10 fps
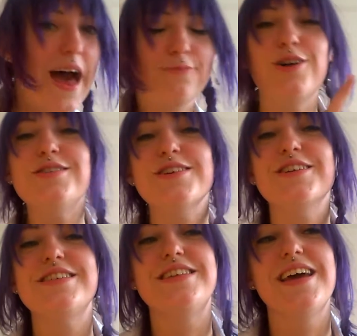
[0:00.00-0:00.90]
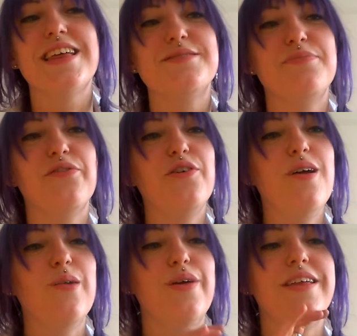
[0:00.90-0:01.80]
also gonna say that before
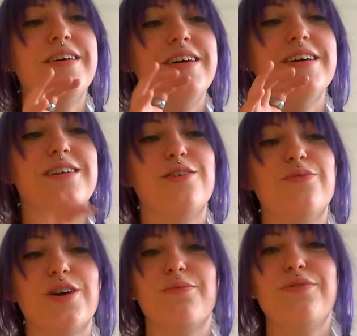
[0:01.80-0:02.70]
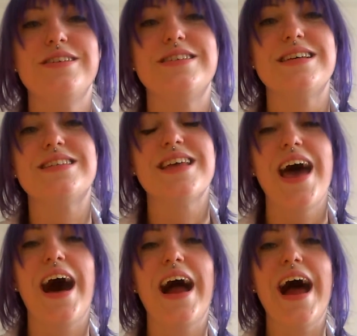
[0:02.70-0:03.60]
I read Clockwork Princess,
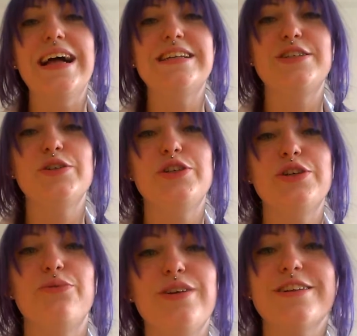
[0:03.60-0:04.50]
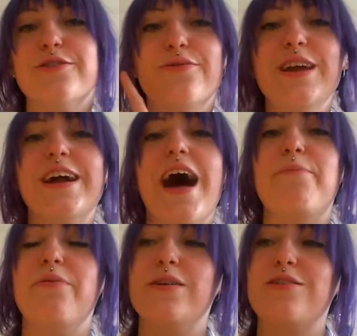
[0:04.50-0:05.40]
I had to read a recap
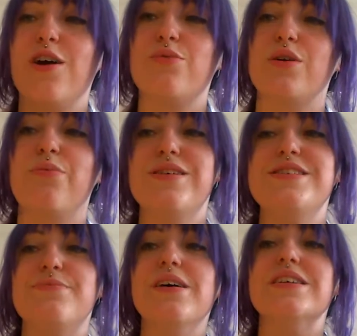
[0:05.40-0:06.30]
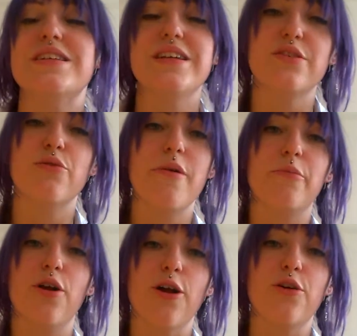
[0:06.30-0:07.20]
about Clockwork Prince because I didn't
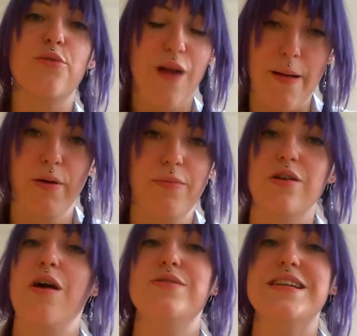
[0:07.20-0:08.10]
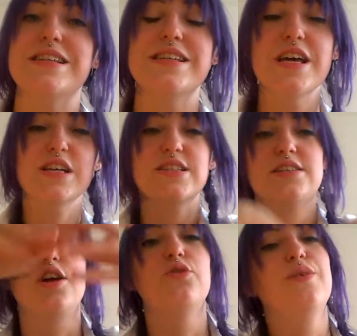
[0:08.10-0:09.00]
remember crap about how it ended. So I
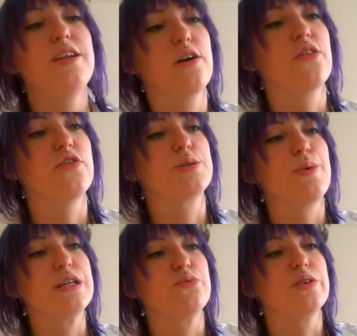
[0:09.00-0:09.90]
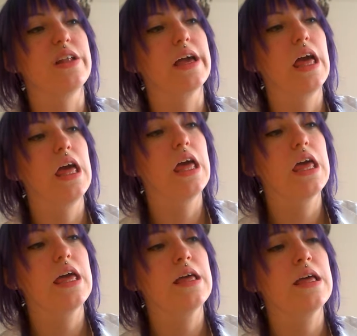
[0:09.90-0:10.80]
started reading the first page and was like,
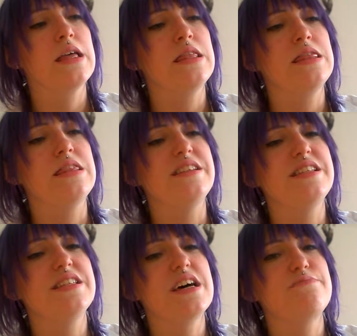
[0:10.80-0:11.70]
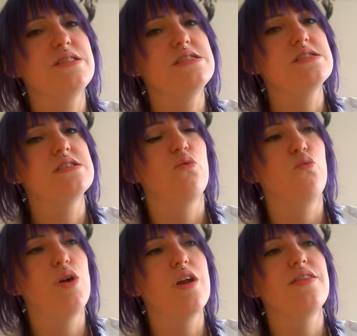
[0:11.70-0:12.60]
this happened?
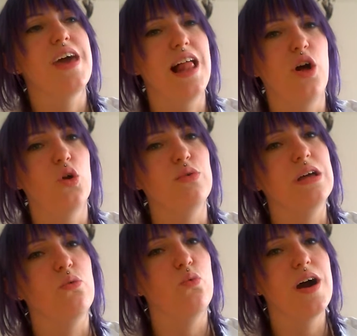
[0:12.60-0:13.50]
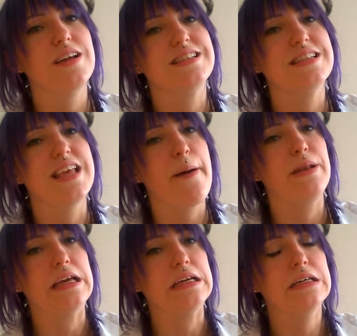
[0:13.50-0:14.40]
Where in the hell are we? Why is this
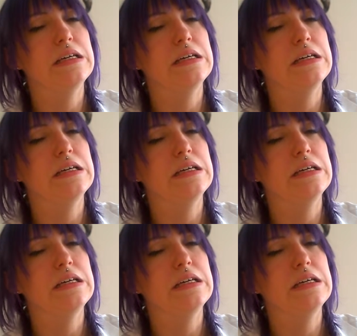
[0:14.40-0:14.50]
happening?